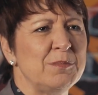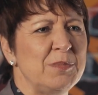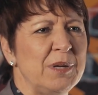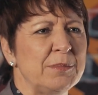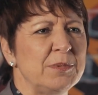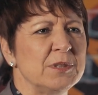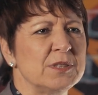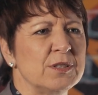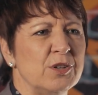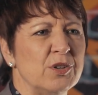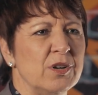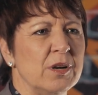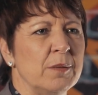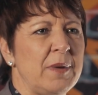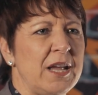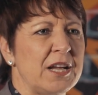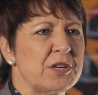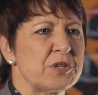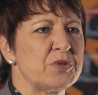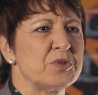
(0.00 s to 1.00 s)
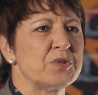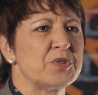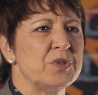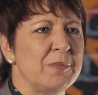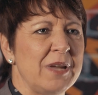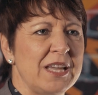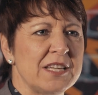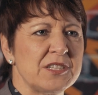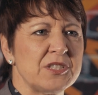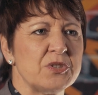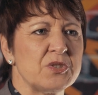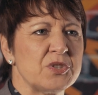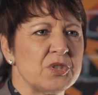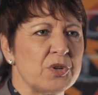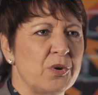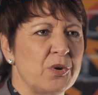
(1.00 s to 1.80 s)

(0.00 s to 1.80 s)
to be able to earn a bachelor's or master's